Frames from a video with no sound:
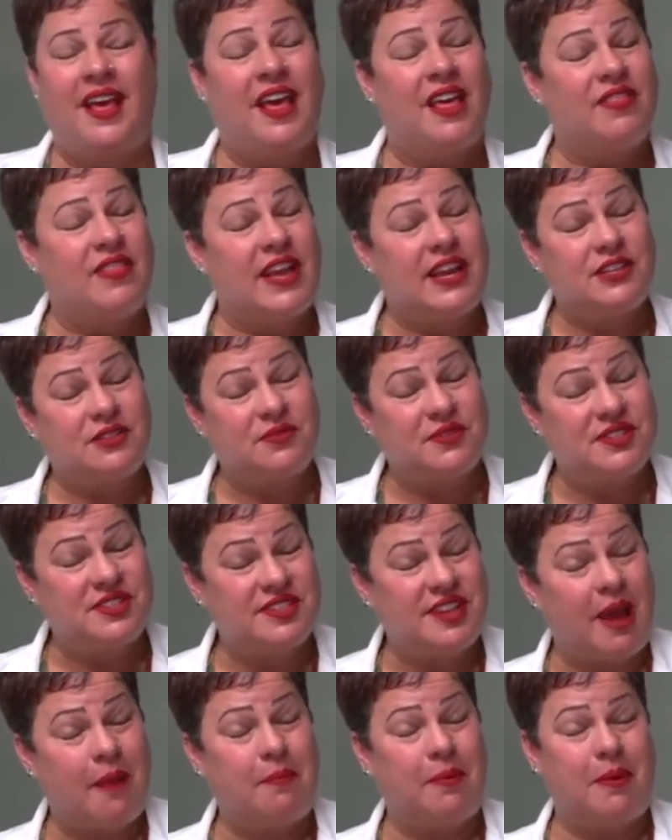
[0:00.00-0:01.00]
Thanks for
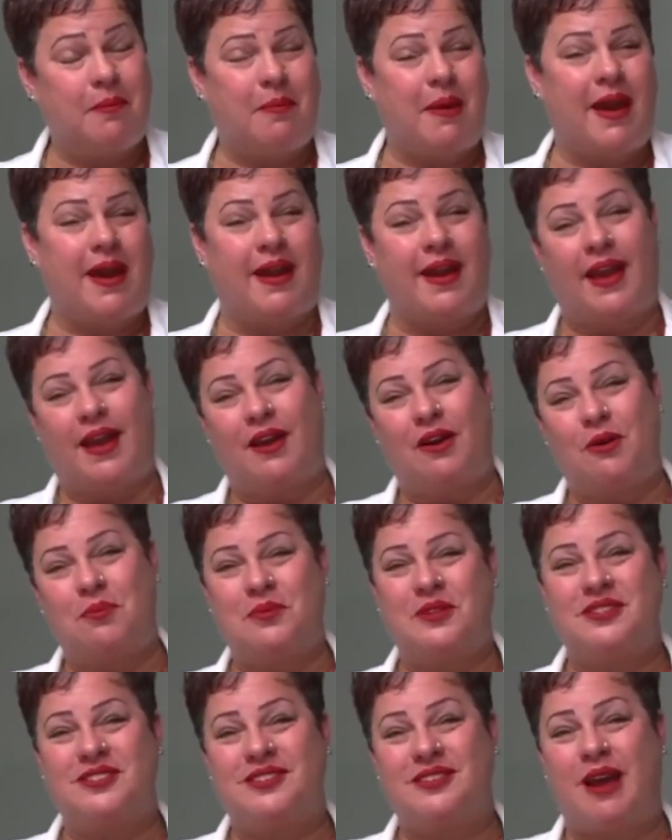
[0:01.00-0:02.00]
stopping by. I hope
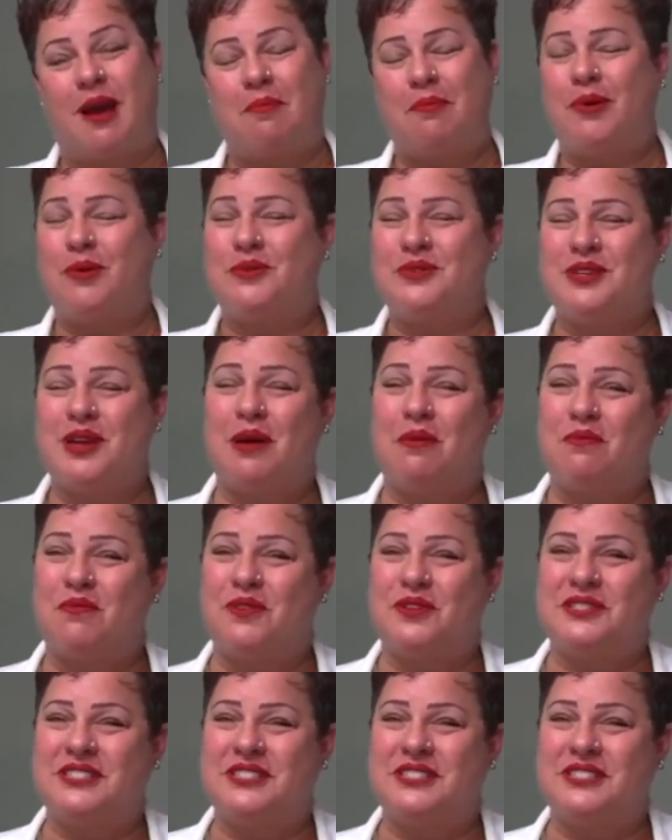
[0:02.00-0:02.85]
this topic was helpful